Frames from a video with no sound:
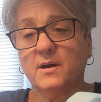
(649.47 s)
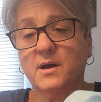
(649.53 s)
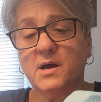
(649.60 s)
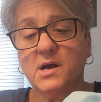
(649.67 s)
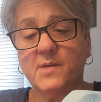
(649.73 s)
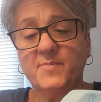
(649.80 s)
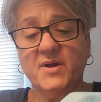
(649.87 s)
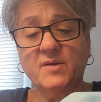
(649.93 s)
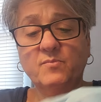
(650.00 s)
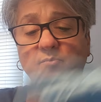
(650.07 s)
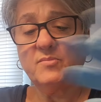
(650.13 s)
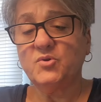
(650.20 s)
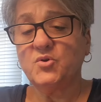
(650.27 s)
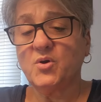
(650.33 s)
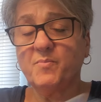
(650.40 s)
And
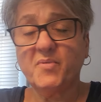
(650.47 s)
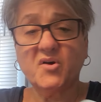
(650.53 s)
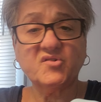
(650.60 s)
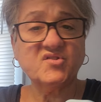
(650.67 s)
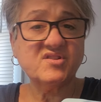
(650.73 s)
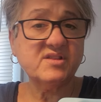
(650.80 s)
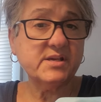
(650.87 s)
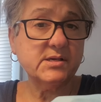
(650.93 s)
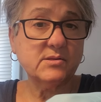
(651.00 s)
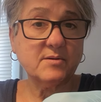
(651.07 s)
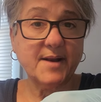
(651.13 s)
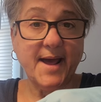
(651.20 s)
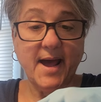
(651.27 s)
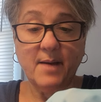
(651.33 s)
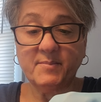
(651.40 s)
you can purchase these on
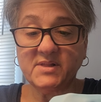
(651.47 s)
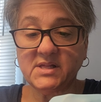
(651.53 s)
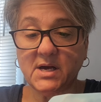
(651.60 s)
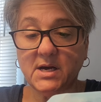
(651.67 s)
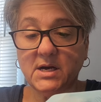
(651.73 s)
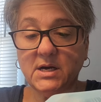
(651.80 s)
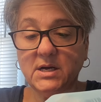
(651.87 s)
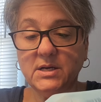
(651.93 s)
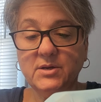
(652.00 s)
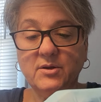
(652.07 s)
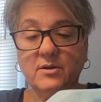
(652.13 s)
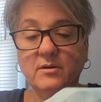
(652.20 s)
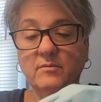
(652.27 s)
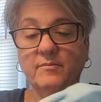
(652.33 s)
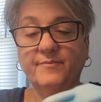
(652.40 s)
Amazon. You
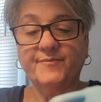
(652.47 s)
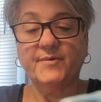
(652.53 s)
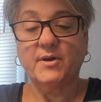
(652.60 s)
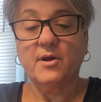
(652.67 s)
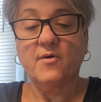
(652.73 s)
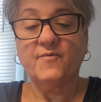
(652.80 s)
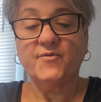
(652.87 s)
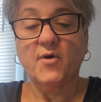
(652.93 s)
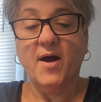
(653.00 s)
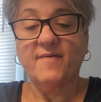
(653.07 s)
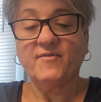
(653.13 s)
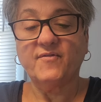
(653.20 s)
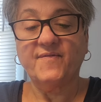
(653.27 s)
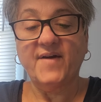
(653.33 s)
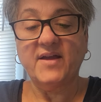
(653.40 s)
can, you know, if you have
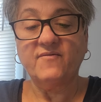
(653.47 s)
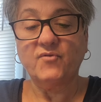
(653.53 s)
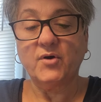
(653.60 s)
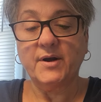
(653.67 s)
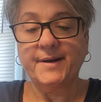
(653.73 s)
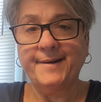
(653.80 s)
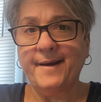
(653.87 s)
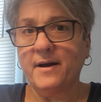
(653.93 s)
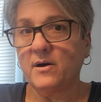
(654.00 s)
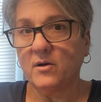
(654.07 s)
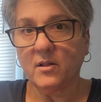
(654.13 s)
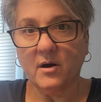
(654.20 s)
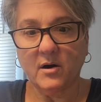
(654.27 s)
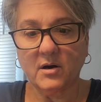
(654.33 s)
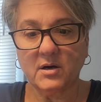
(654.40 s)
a favorite
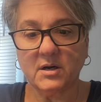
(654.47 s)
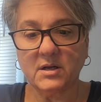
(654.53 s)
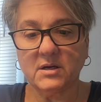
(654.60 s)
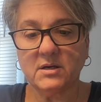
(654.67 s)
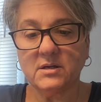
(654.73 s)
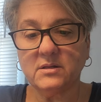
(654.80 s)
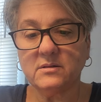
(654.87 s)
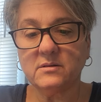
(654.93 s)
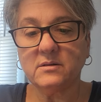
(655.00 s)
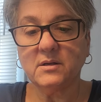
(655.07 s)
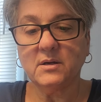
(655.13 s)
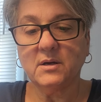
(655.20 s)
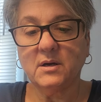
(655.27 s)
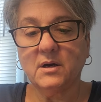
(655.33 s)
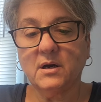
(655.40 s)
nail artist
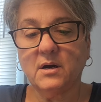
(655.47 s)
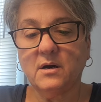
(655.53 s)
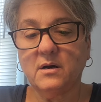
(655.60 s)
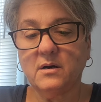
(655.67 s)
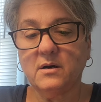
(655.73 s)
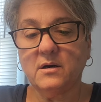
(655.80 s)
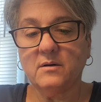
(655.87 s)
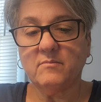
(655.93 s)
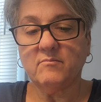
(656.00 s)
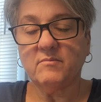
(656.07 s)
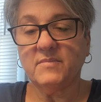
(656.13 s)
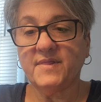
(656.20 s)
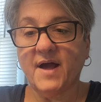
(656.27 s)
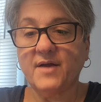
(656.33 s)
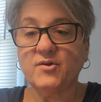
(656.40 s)

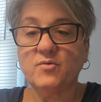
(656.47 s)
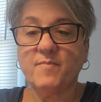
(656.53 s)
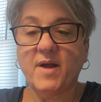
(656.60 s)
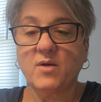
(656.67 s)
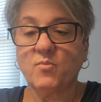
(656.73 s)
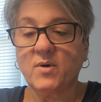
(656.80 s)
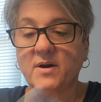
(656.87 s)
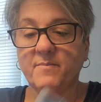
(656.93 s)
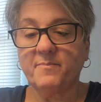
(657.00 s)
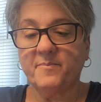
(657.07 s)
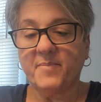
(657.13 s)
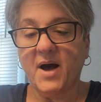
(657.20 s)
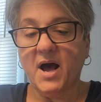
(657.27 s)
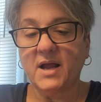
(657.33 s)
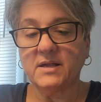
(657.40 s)
that you may want to
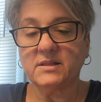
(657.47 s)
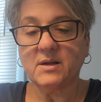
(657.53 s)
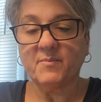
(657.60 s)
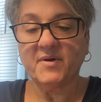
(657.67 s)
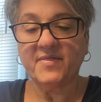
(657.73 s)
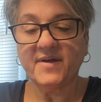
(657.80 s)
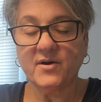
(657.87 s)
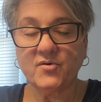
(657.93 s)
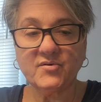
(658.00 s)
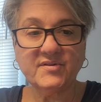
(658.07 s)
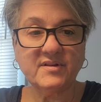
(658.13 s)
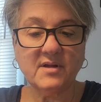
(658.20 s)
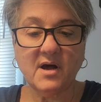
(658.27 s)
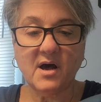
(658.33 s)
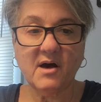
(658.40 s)
buy some of their
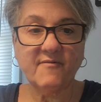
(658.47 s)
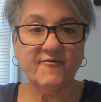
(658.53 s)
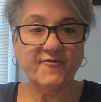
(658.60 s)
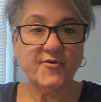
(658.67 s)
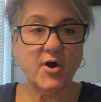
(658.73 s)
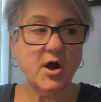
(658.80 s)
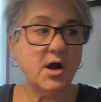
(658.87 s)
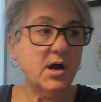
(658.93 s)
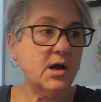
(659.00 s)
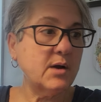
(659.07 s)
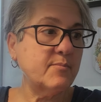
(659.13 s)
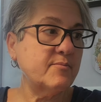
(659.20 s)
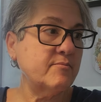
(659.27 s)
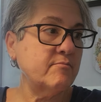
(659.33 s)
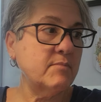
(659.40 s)
stuff
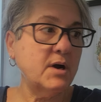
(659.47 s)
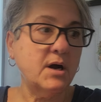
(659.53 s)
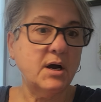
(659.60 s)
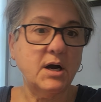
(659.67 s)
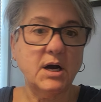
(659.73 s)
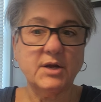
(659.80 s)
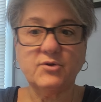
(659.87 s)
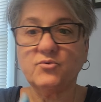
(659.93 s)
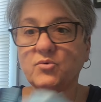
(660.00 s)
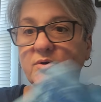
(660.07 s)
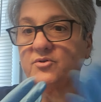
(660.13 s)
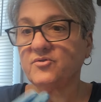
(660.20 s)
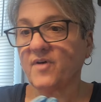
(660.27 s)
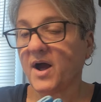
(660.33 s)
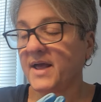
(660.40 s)
from, you
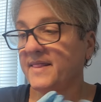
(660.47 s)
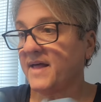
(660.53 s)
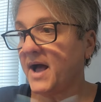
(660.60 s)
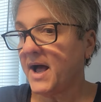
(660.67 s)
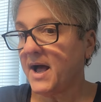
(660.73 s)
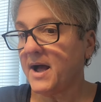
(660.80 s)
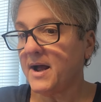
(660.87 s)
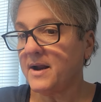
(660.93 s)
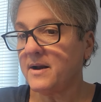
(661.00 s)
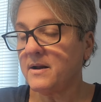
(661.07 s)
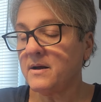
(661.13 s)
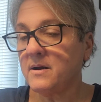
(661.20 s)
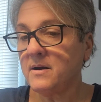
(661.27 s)
can try that.